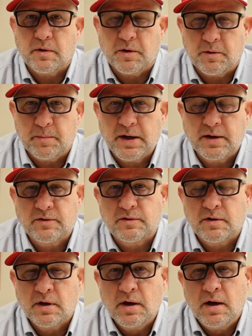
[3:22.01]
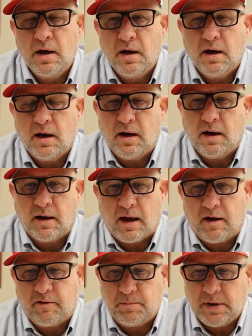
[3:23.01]
Roto-Mix.
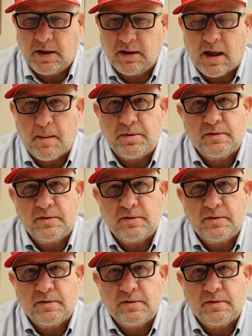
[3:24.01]
I have been in that